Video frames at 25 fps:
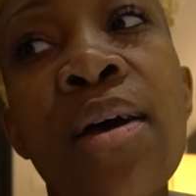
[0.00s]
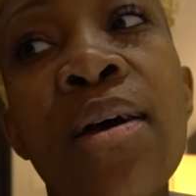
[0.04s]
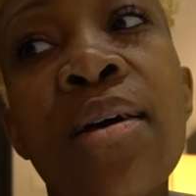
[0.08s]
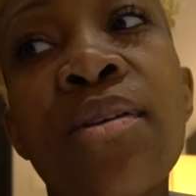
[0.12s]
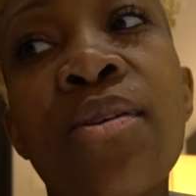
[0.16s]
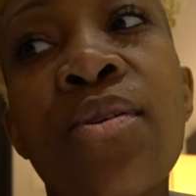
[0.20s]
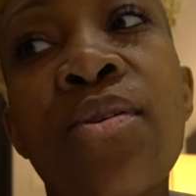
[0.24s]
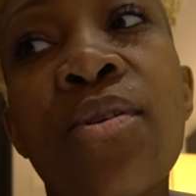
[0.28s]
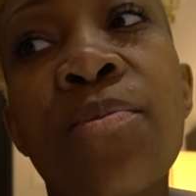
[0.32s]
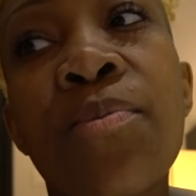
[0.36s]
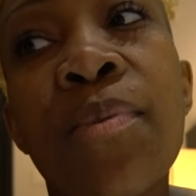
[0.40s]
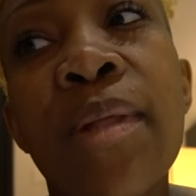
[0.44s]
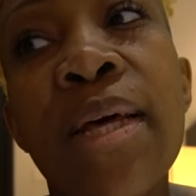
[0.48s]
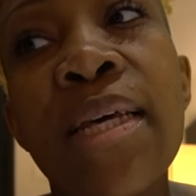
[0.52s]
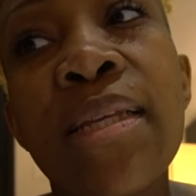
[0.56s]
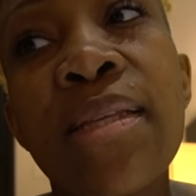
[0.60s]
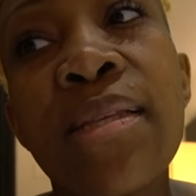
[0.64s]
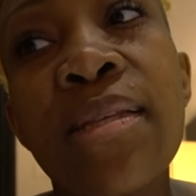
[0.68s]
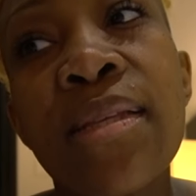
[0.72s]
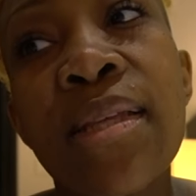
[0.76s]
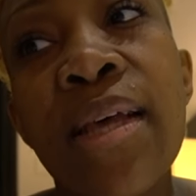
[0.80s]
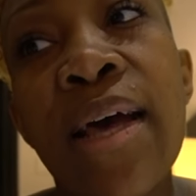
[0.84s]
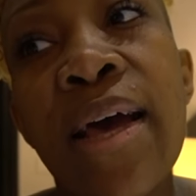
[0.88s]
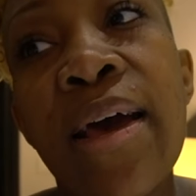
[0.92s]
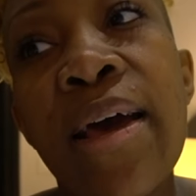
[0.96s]
So the
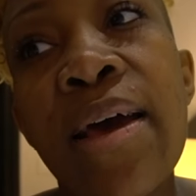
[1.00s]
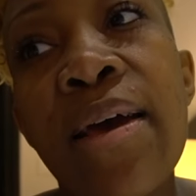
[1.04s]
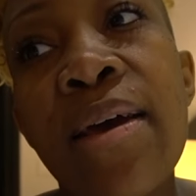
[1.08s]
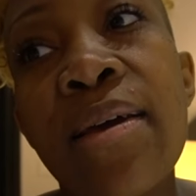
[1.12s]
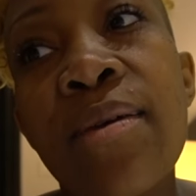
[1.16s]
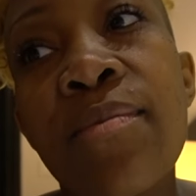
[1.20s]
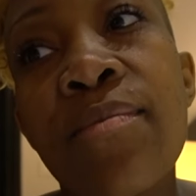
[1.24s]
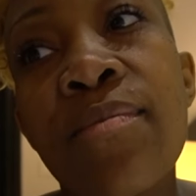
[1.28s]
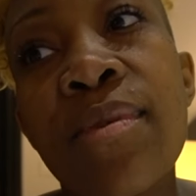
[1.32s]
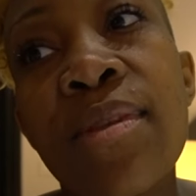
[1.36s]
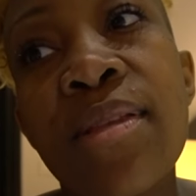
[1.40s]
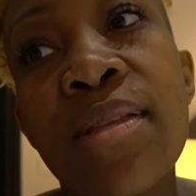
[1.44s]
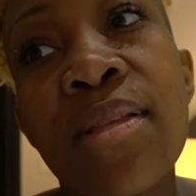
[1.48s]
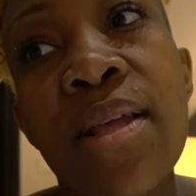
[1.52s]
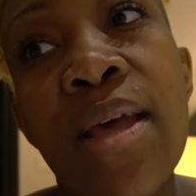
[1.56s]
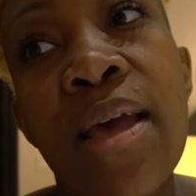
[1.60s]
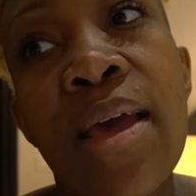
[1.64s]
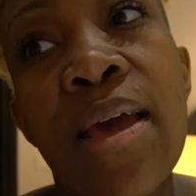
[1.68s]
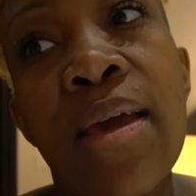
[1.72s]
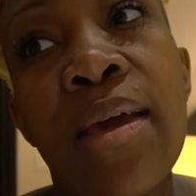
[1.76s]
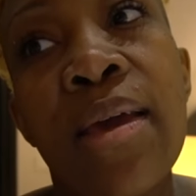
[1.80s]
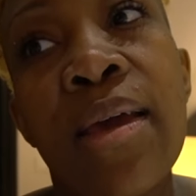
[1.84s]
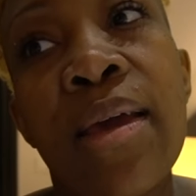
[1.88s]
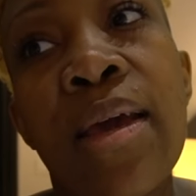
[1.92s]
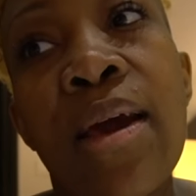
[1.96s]
places I am
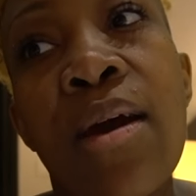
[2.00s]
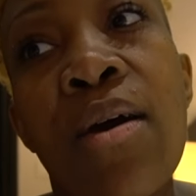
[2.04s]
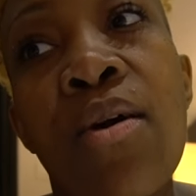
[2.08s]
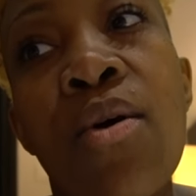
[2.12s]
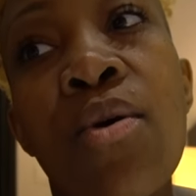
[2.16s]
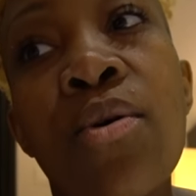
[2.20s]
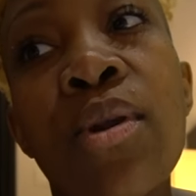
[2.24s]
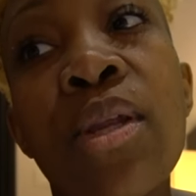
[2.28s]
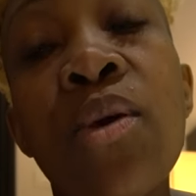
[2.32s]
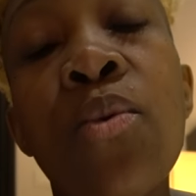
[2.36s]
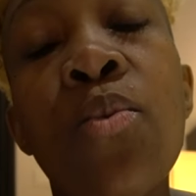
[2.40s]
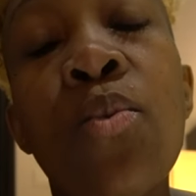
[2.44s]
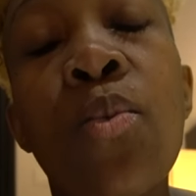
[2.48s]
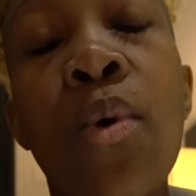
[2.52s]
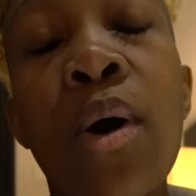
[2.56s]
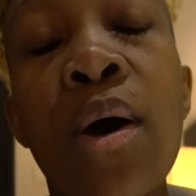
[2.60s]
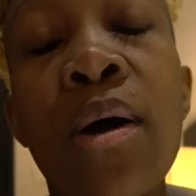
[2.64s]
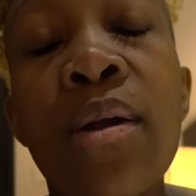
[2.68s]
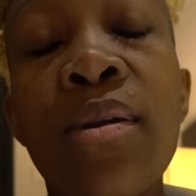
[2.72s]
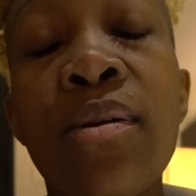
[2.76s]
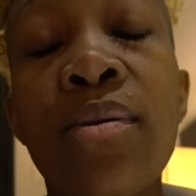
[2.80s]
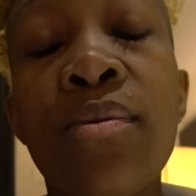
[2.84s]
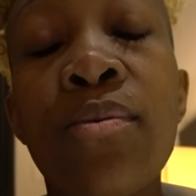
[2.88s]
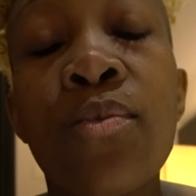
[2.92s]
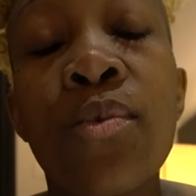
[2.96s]
staying, only
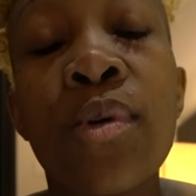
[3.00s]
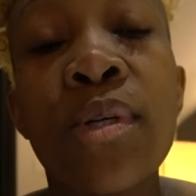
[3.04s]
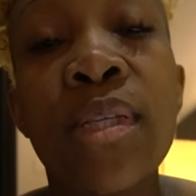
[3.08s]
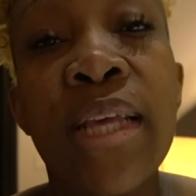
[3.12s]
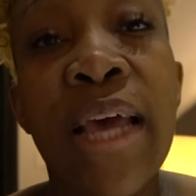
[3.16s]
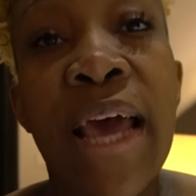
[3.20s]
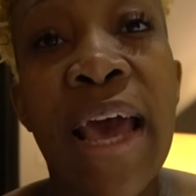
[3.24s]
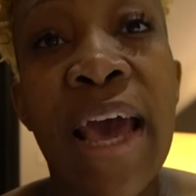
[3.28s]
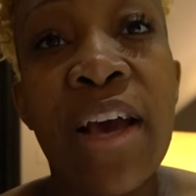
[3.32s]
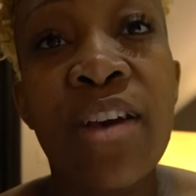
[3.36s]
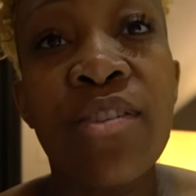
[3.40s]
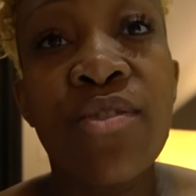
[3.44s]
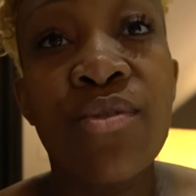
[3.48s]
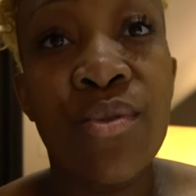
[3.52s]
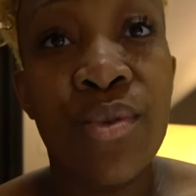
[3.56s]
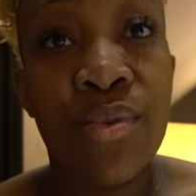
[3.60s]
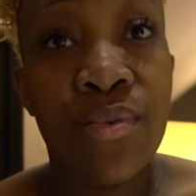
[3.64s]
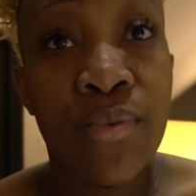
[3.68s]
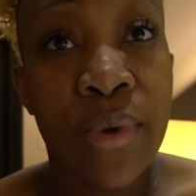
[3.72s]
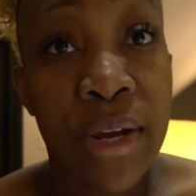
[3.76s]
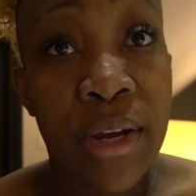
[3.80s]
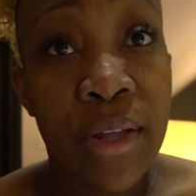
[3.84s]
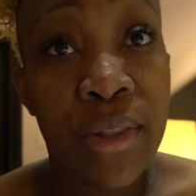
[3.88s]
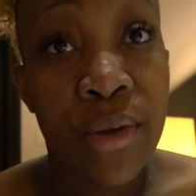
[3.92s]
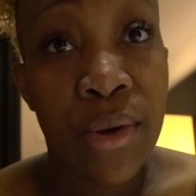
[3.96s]
one was an actual
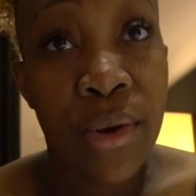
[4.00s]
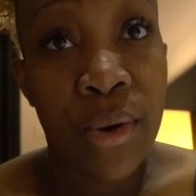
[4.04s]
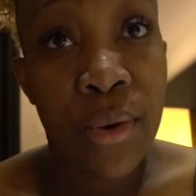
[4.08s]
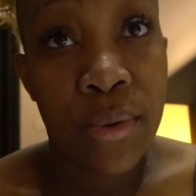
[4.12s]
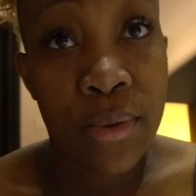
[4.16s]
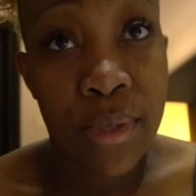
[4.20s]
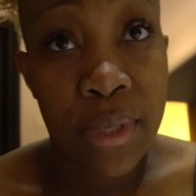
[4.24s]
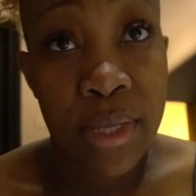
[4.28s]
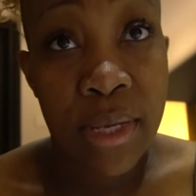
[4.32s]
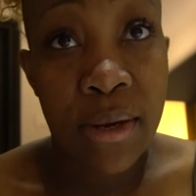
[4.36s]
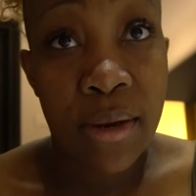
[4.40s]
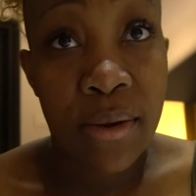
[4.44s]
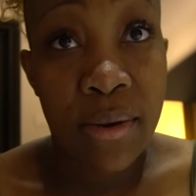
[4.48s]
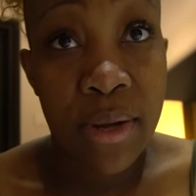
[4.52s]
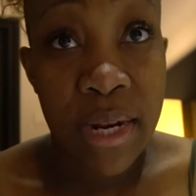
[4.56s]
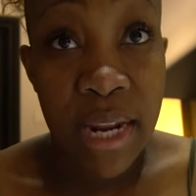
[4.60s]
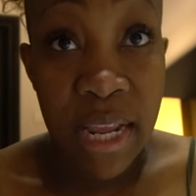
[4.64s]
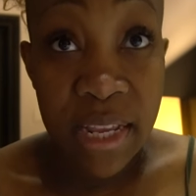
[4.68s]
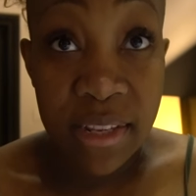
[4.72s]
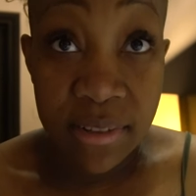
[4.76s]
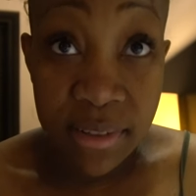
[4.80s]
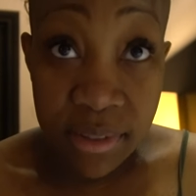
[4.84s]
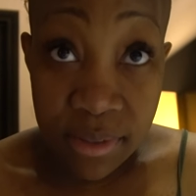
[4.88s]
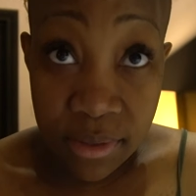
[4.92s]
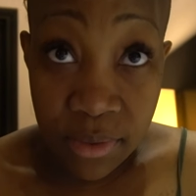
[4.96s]
regular hotel, and
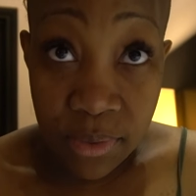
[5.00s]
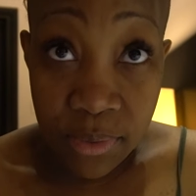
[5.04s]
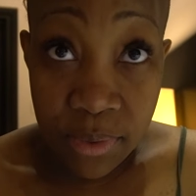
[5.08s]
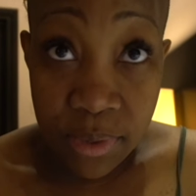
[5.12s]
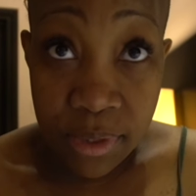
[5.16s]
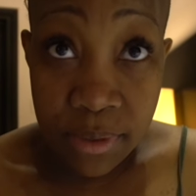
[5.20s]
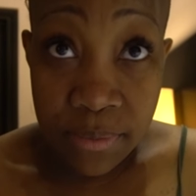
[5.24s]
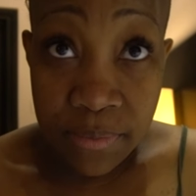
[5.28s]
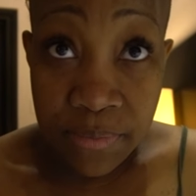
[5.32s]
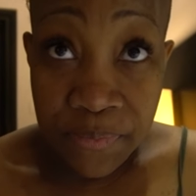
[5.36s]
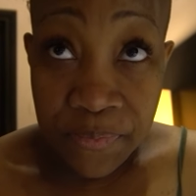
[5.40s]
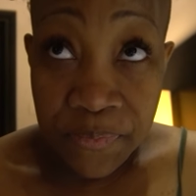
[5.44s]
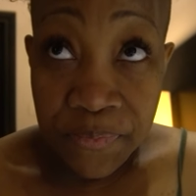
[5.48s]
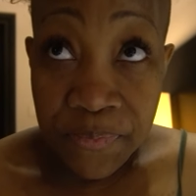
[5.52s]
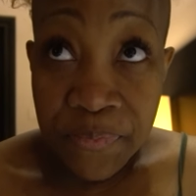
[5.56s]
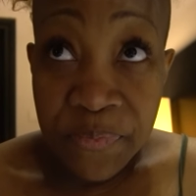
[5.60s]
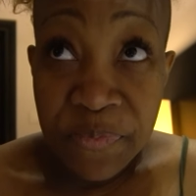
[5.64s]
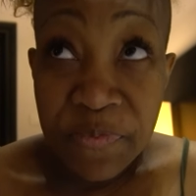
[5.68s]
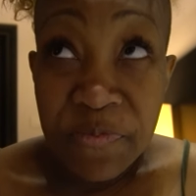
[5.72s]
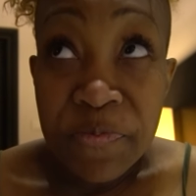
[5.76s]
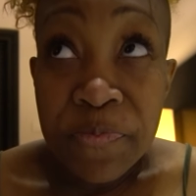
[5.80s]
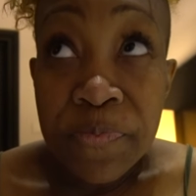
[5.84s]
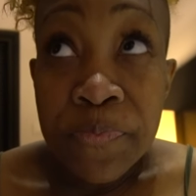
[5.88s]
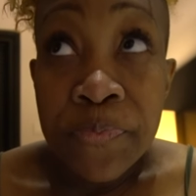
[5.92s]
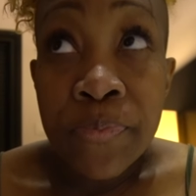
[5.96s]
that's this one.
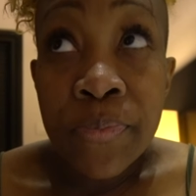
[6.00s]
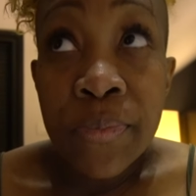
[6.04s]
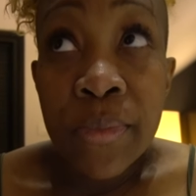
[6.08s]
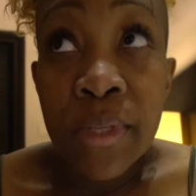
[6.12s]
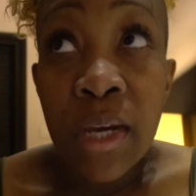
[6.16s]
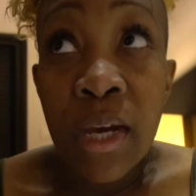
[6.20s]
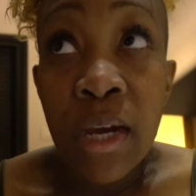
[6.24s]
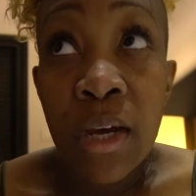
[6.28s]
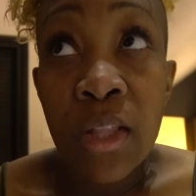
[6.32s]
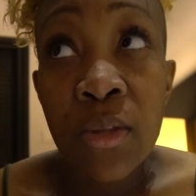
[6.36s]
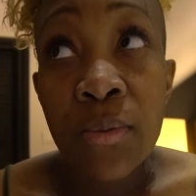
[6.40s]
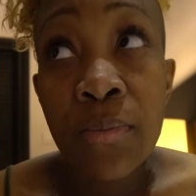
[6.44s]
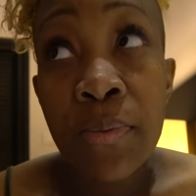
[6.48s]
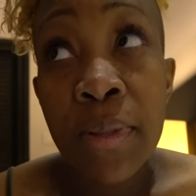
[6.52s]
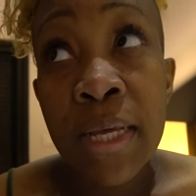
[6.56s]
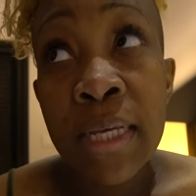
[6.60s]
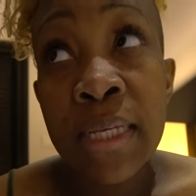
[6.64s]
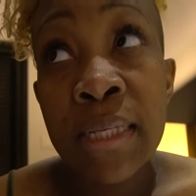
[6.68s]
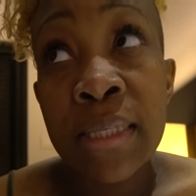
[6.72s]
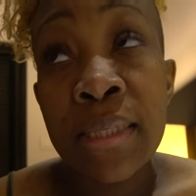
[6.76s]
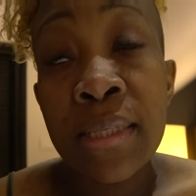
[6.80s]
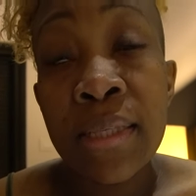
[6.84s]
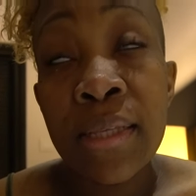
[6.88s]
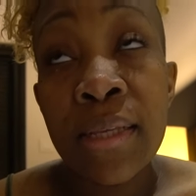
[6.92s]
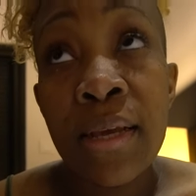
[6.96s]
The other
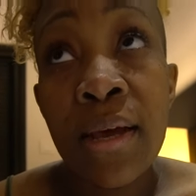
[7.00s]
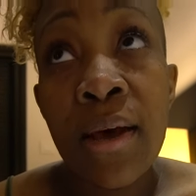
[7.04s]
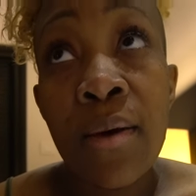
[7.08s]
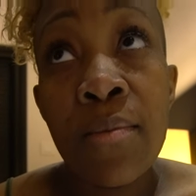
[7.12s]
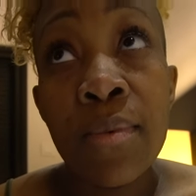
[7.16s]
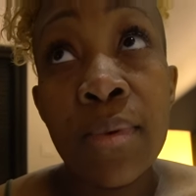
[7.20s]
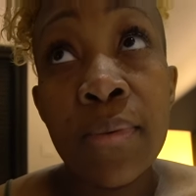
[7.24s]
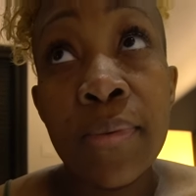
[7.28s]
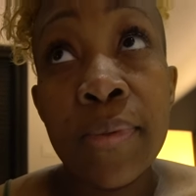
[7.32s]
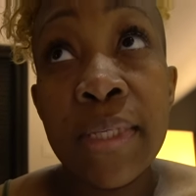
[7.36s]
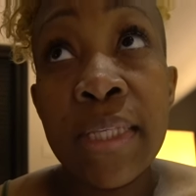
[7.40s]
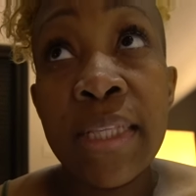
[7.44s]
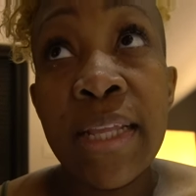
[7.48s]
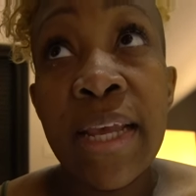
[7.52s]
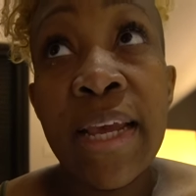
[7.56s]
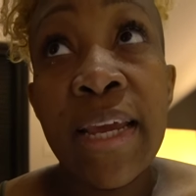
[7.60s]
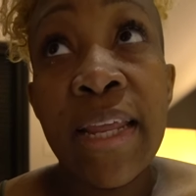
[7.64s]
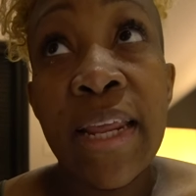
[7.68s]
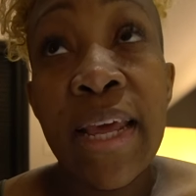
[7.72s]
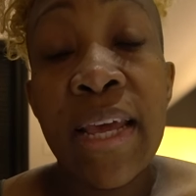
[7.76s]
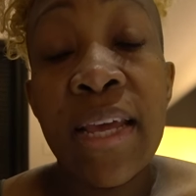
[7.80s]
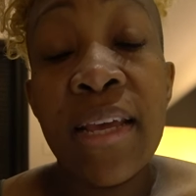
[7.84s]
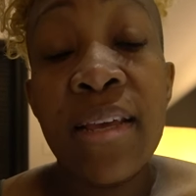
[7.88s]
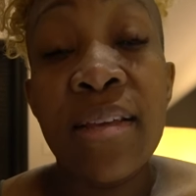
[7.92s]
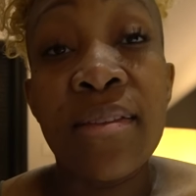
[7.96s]
place I'm gonna be
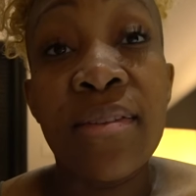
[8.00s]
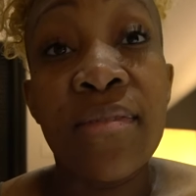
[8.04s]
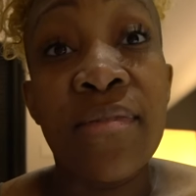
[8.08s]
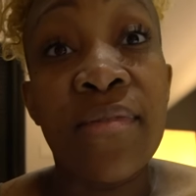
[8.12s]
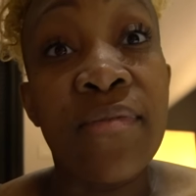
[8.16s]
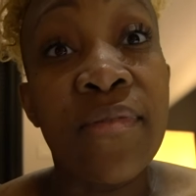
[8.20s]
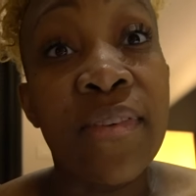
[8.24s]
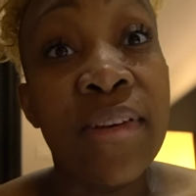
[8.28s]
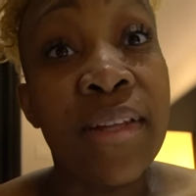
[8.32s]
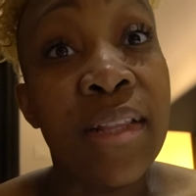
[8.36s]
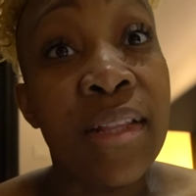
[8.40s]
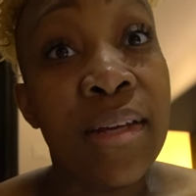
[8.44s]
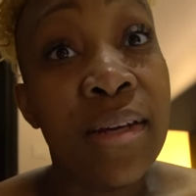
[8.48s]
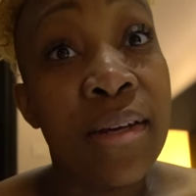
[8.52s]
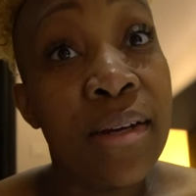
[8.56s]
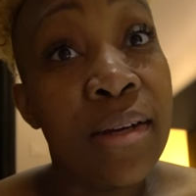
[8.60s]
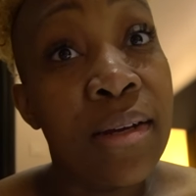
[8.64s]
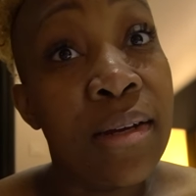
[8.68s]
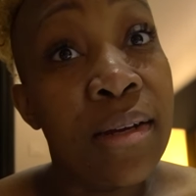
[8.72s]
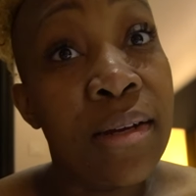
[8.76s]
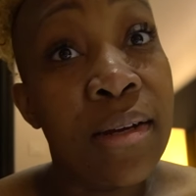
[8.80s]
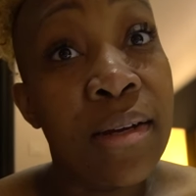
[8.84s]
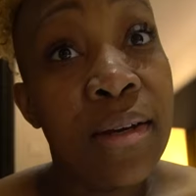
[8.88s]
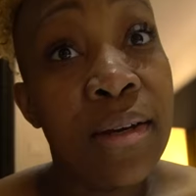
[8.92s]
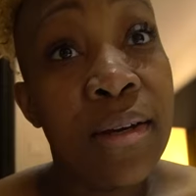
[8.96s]
staying at is a
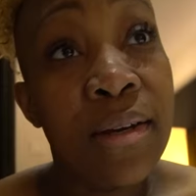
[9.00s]
villa.